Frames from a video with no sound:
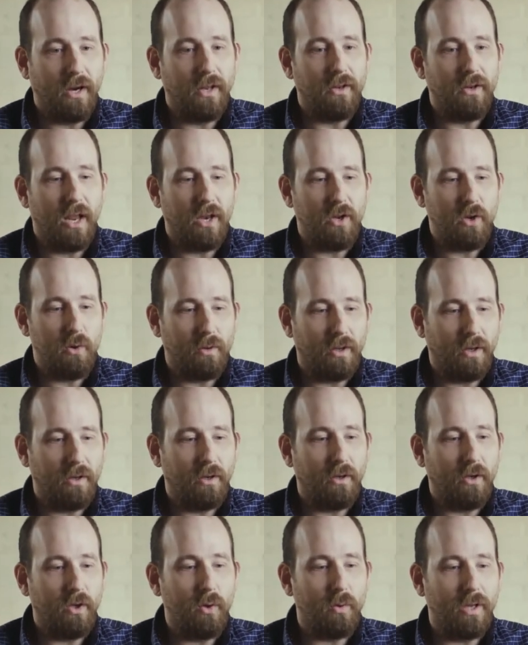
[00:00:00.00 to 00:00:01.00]
and you
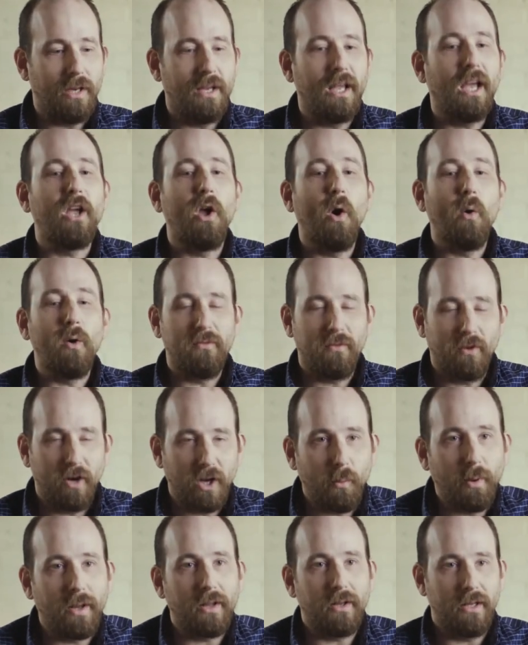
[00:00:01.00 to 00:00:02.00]
can get going very
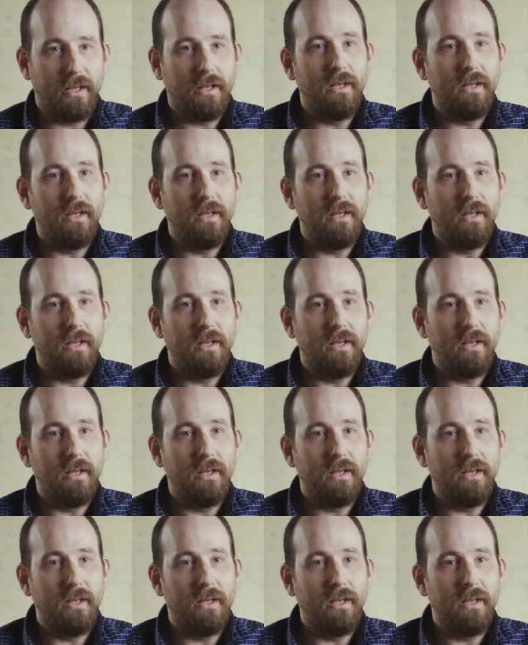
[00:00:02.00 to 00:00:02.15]
quickly.